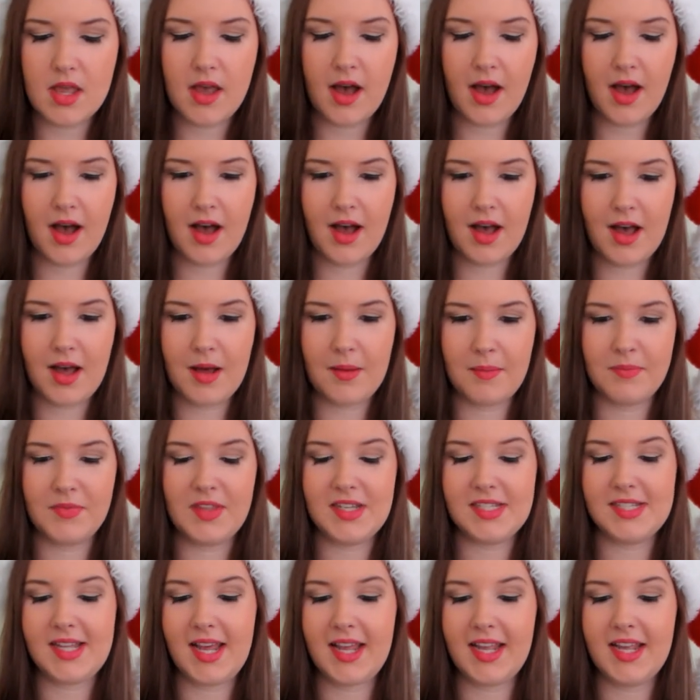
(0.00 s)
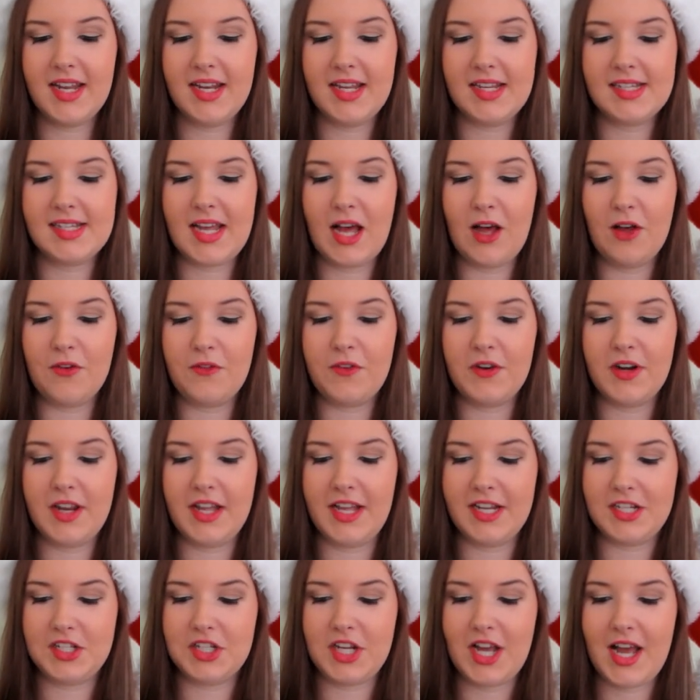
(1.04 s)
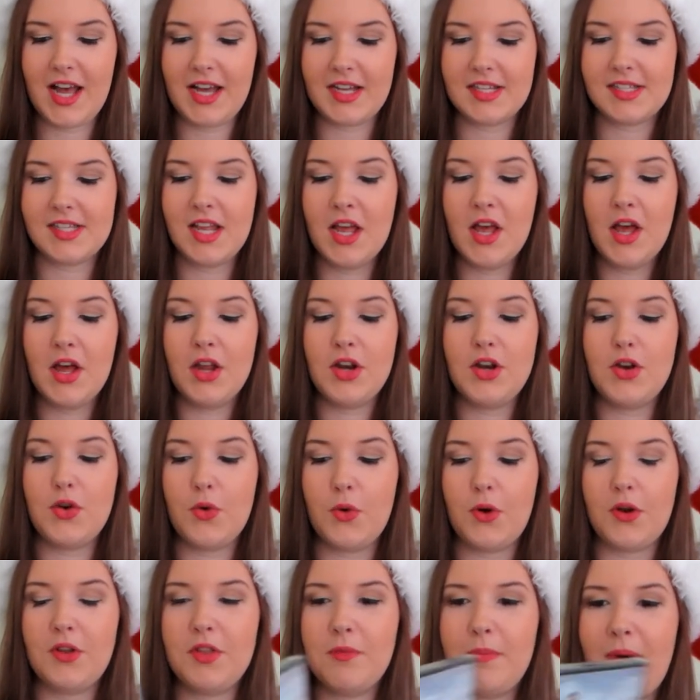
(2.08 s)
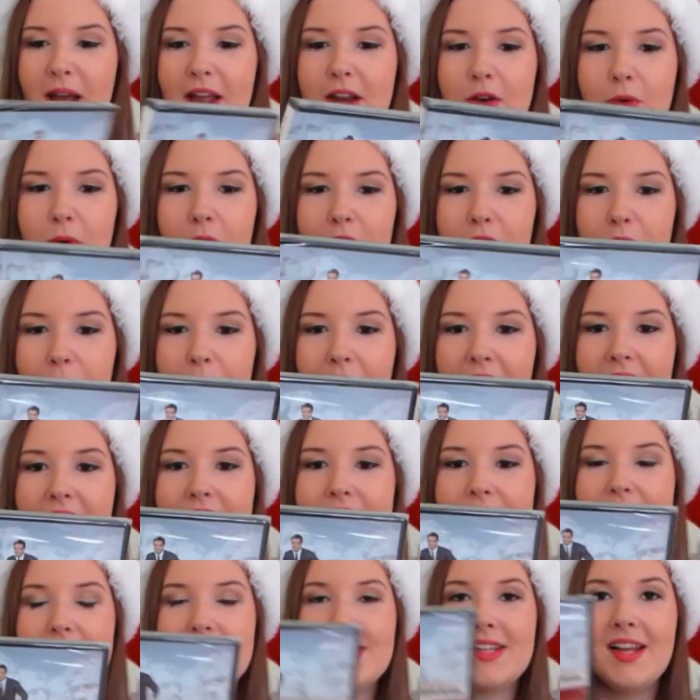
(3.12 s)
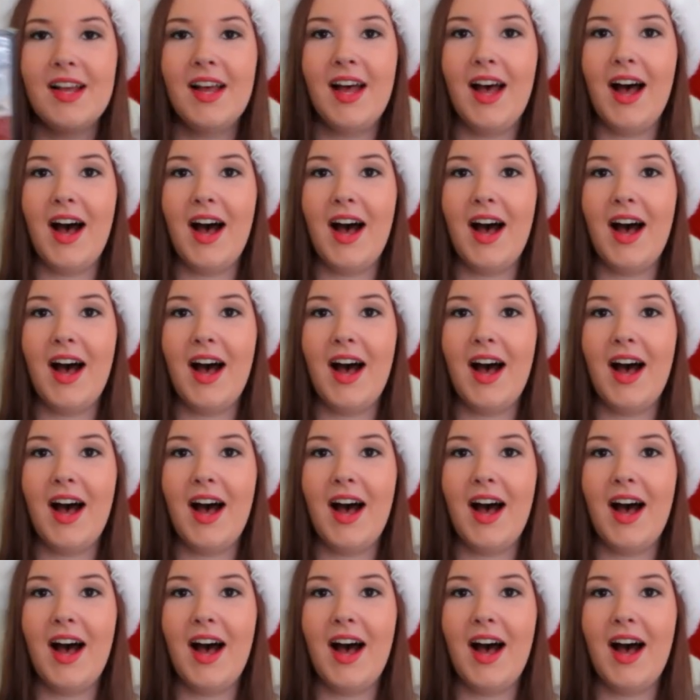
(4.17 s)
The second is Alfred Hitchcock's North by Northwest.